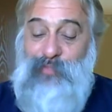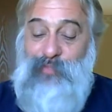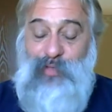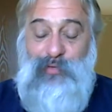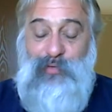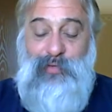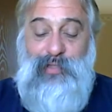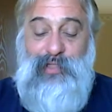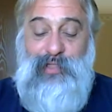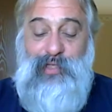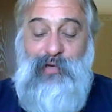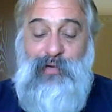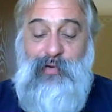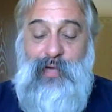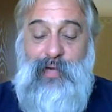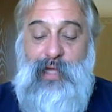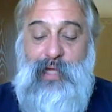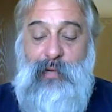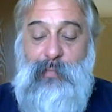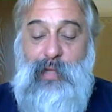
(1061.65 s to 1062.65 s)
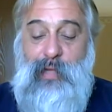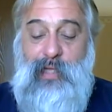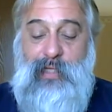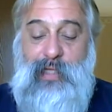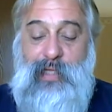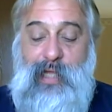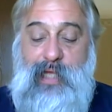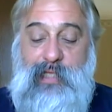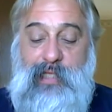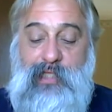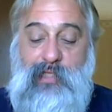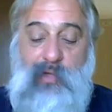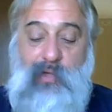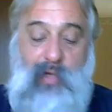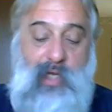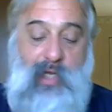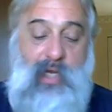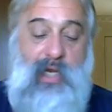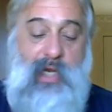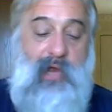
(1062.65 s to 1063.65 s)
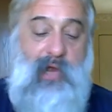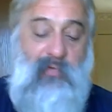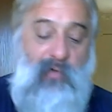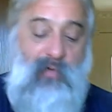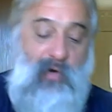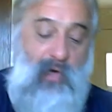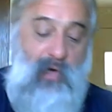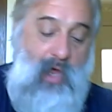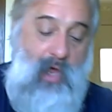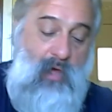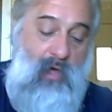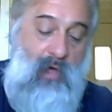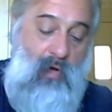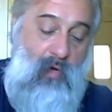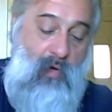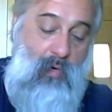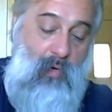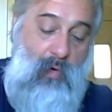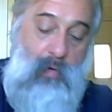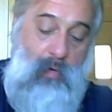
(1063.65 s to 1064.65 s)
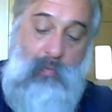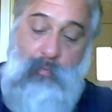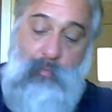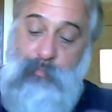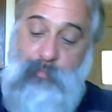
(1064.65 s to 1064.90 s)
There was no doubt about that. So you never know.